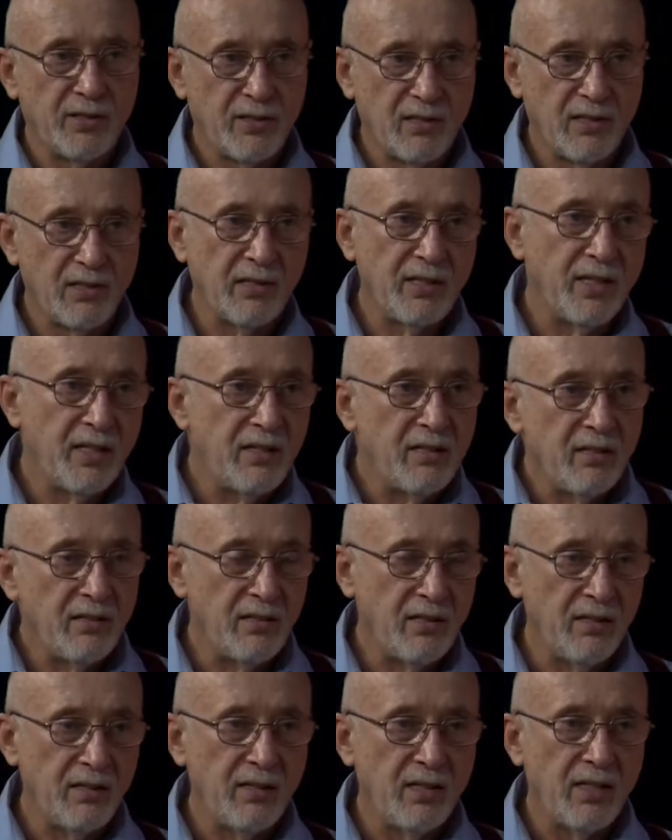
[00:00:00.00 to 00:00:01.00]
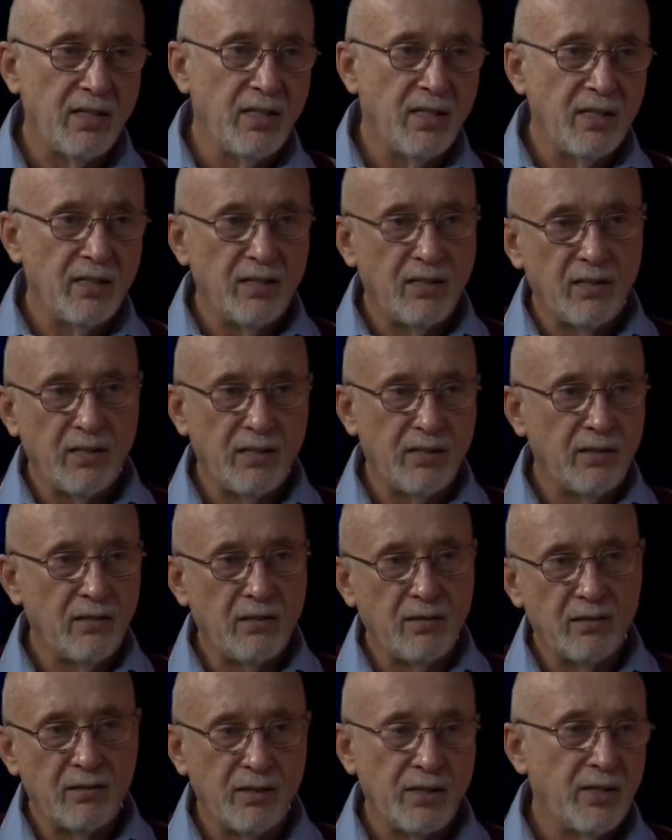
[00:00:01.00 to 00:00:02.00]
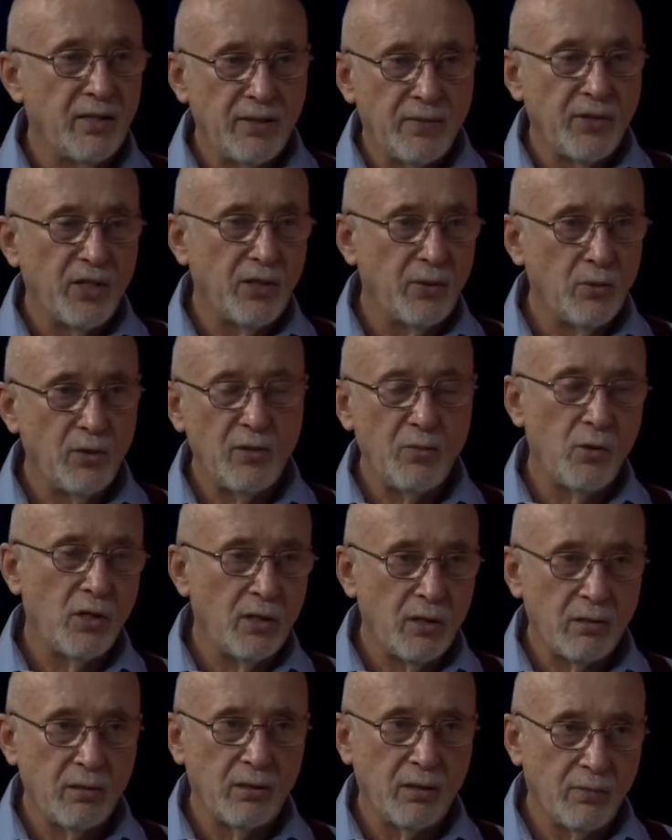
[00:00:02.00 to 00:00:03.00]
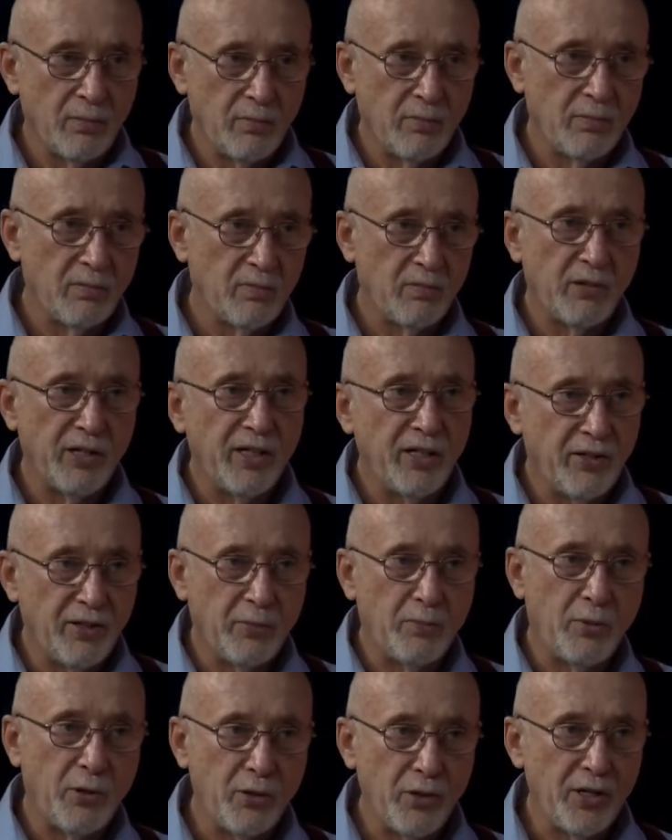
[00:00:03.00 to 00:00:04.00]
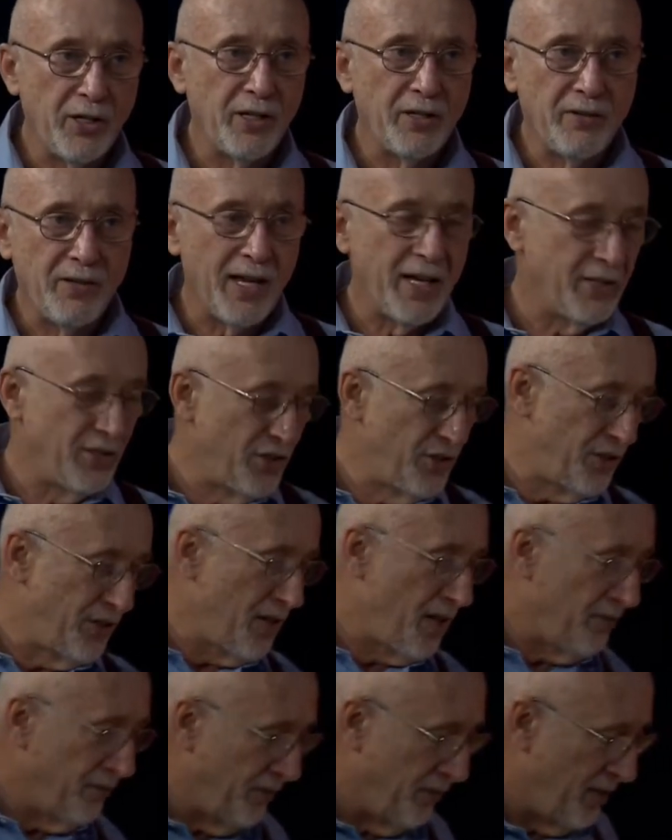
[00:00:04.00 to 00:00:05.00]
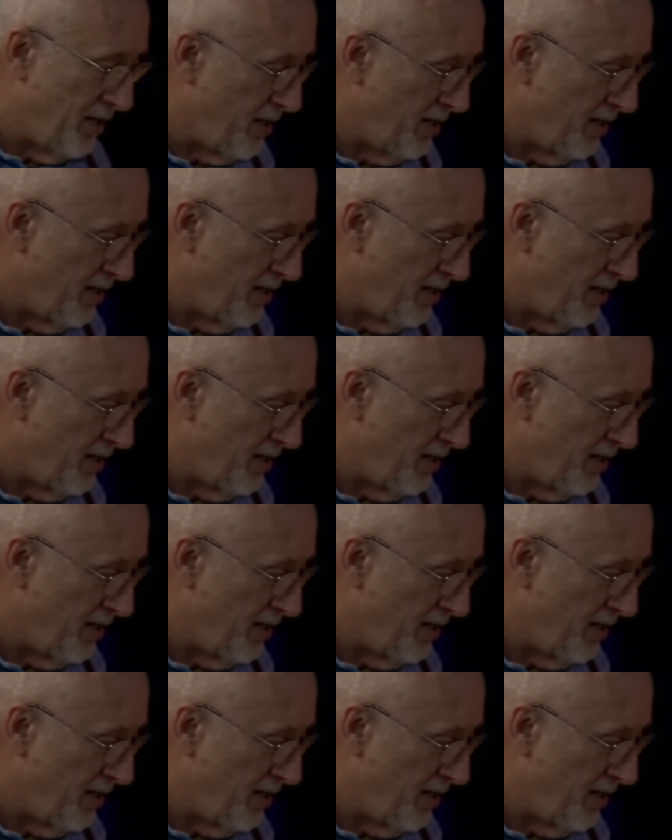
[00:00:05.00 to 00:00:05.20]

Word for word: clean. You know, you wouldn't want to breathe the burning of that stuff.